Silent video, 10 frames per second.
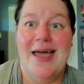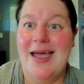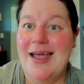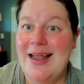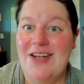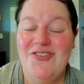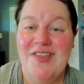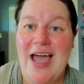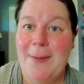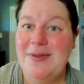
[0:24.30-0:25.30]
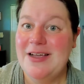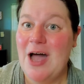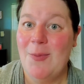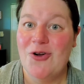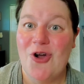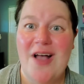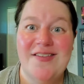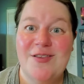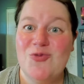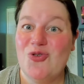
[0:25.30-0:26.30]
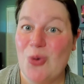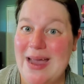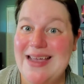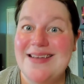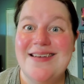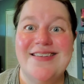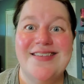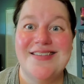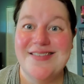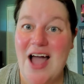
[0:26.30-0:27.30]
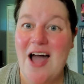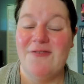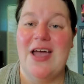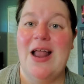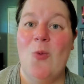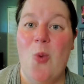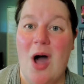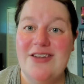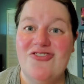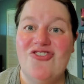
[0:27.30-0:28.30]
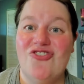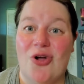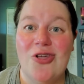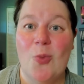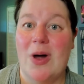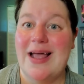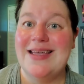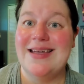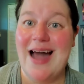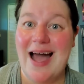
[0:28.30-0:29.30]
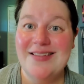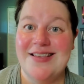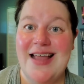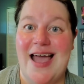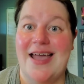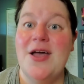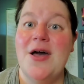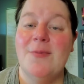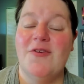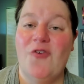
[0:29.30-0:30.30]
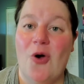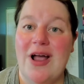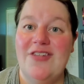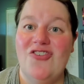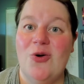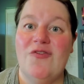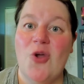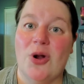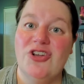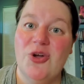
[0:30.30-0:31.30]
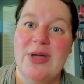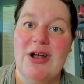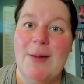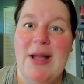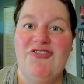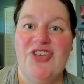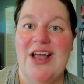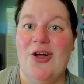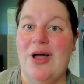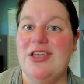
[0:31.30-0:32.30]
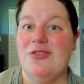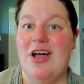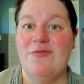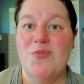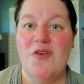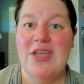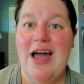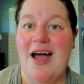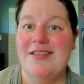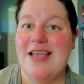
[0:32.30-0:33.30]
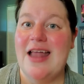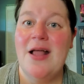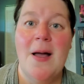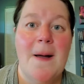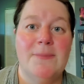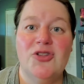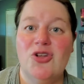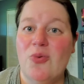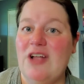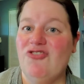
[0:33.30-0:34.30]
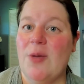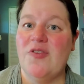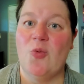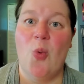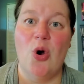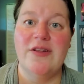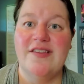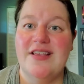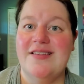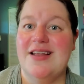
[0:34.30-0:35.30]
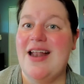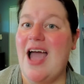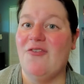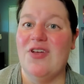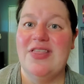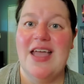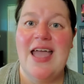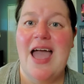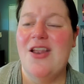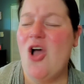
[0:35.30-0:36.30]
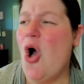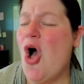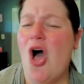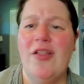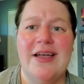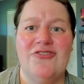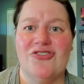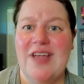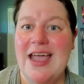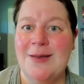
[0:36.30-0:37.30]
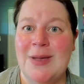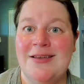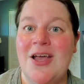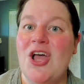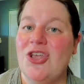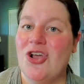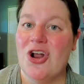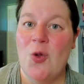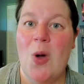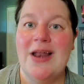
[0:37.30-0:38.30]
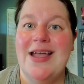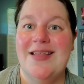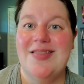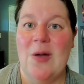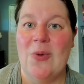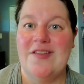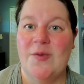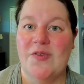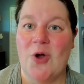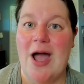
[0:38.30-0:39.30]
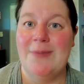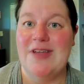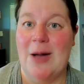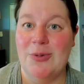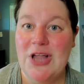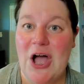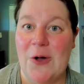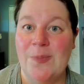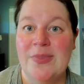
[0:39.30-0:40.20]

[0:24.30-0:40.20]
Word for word: and I just happened to come across some great stuff, and I wanted to show you what I got today. Before I do, if you are new here at my channel and you love movie content, Blu-ray trips, award season, and everything, and all entertainment, you're going to want to hit that red subscribe down below.